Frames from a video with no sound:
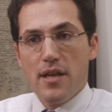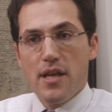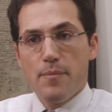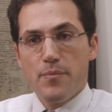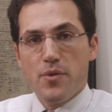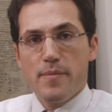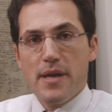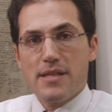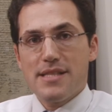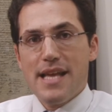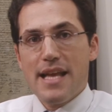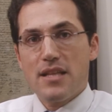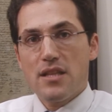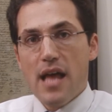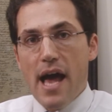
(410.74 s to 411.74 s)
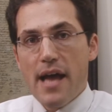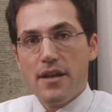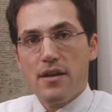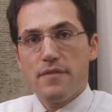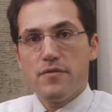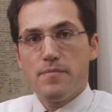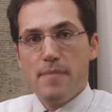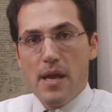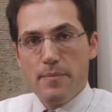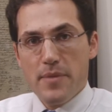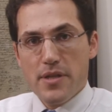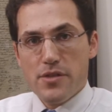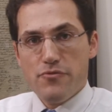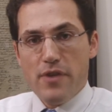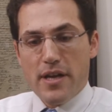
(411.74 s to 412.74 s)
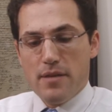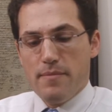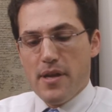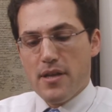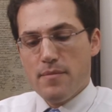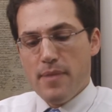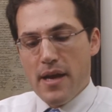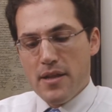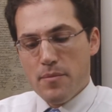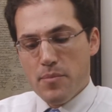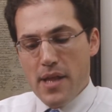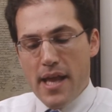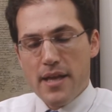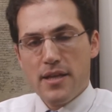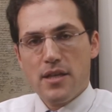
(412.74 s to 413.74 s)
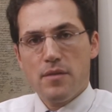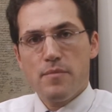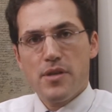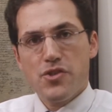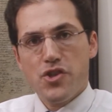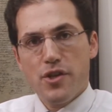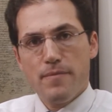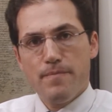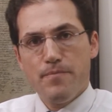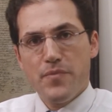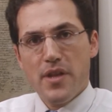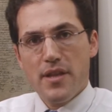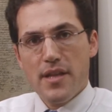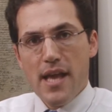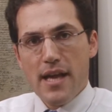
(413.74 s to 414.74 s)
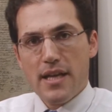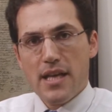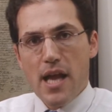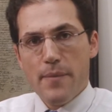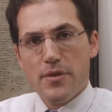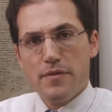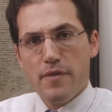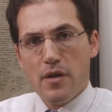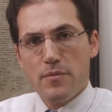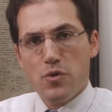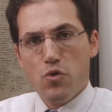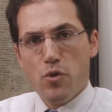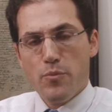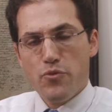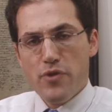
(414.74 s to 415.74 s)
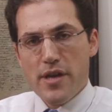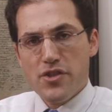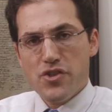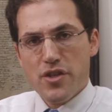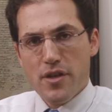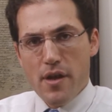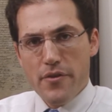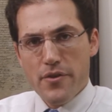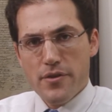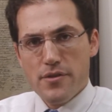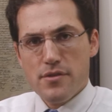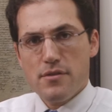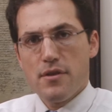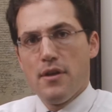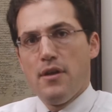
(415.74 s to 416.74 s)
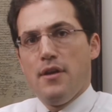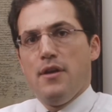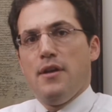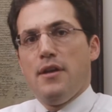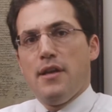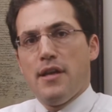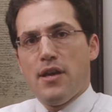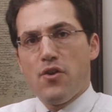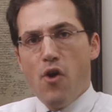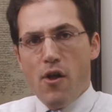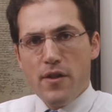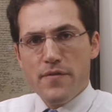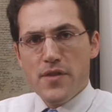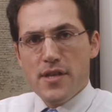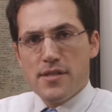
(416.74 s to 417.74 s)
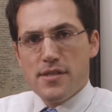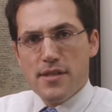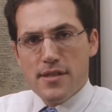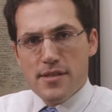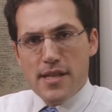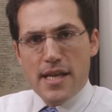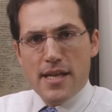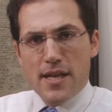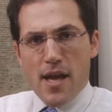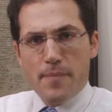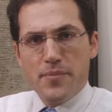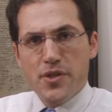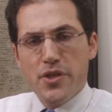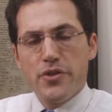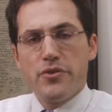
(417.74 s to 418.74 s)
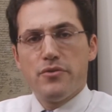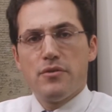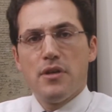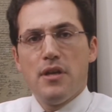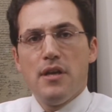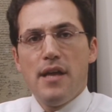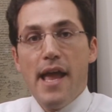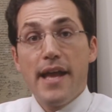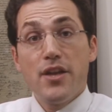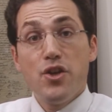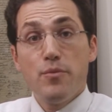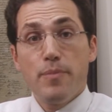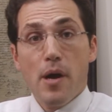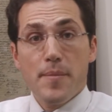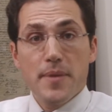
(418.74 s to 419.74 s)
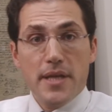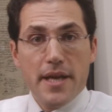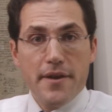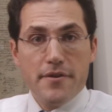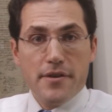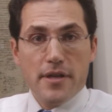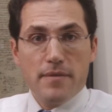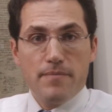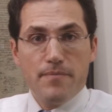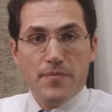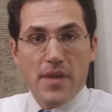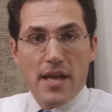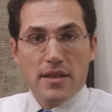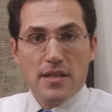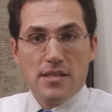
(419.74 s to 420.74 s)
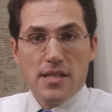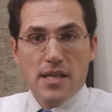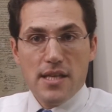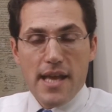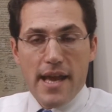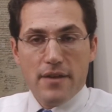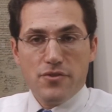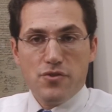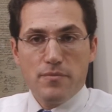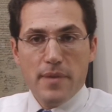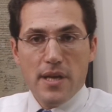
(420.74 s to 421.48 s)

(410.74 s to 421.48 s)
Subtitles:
implements a lot of amendments recommended by the Planning Commission and the Economic Development Corporation and others. And all of this is leading up to a new public hearing at the City Council